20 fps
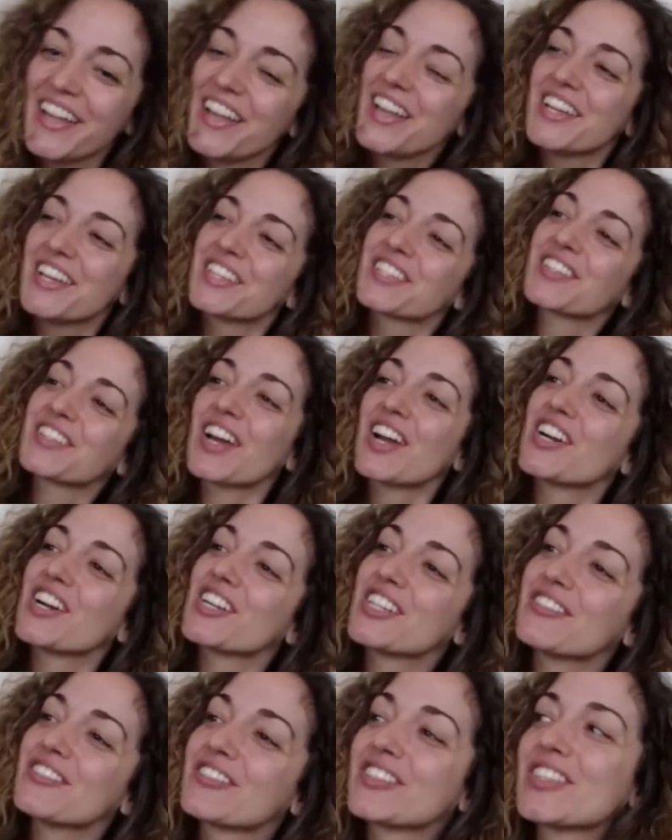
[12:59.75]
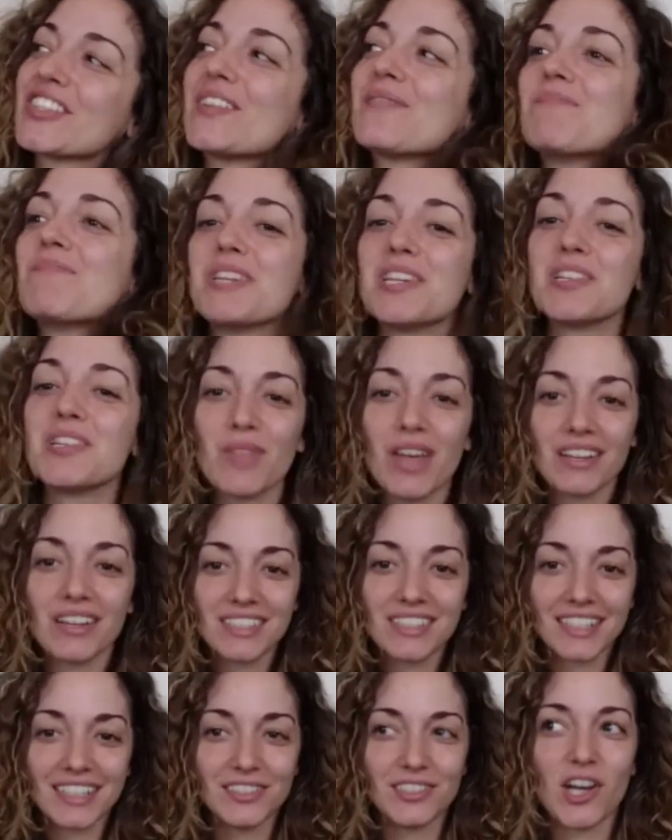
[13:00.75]
So I heard of some meme that's
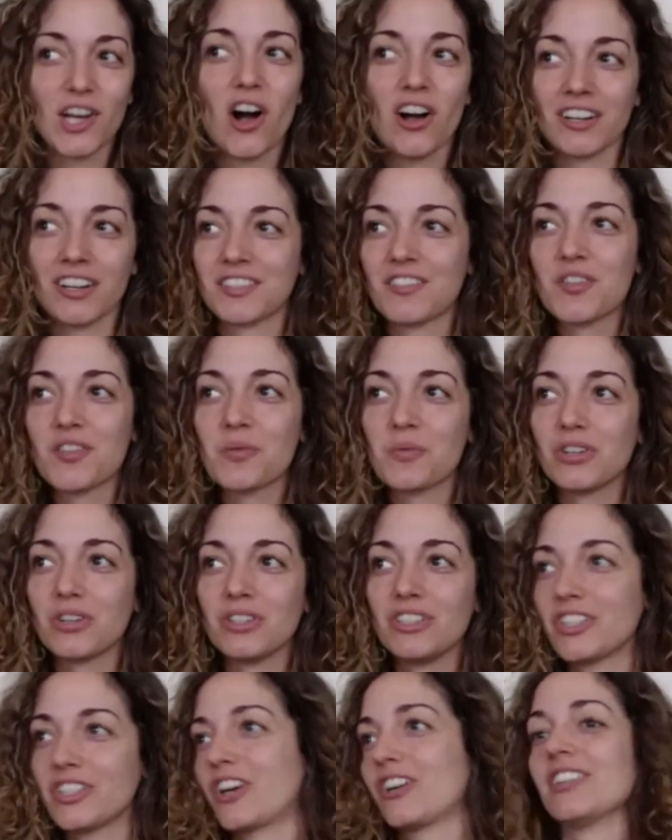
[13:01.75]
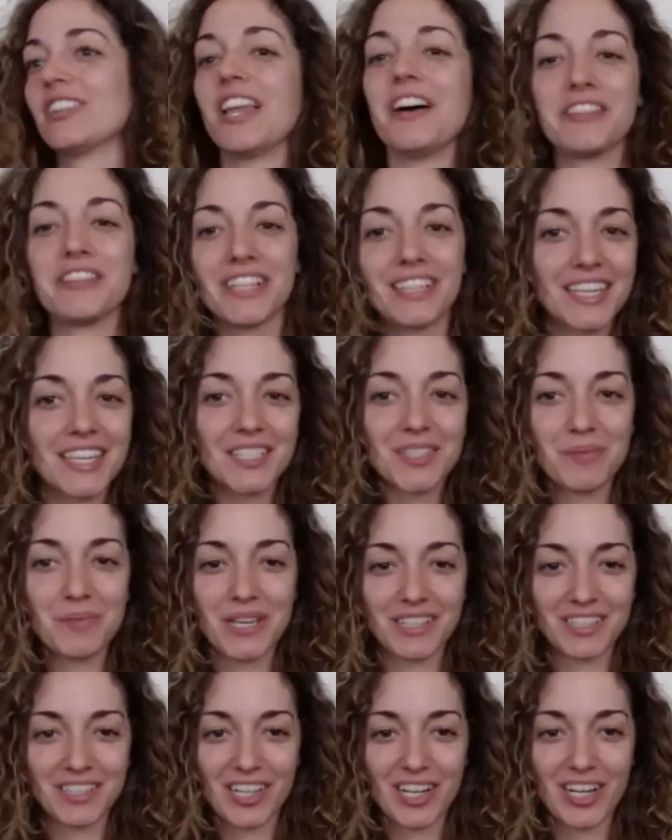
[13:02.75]
like dogs of the world are loving this
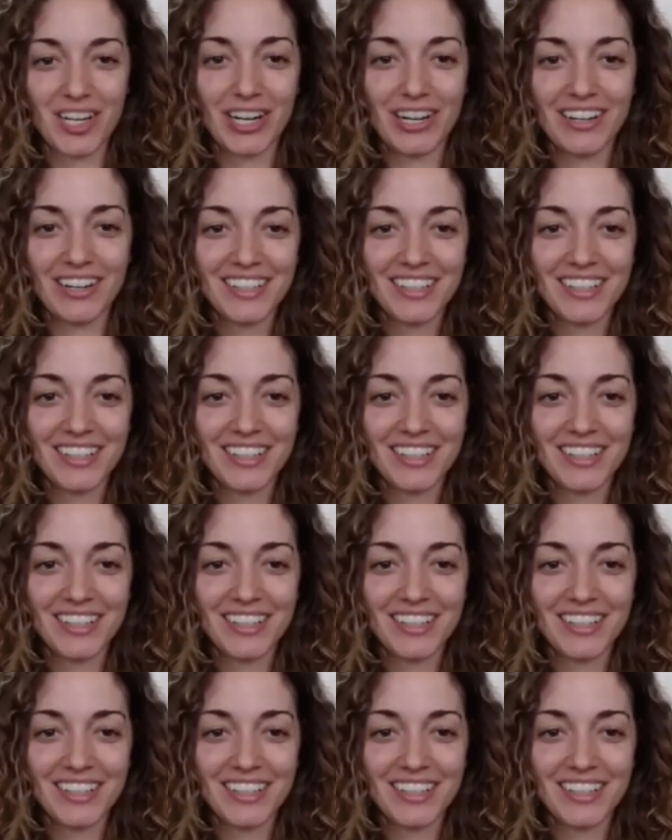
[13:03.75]
because their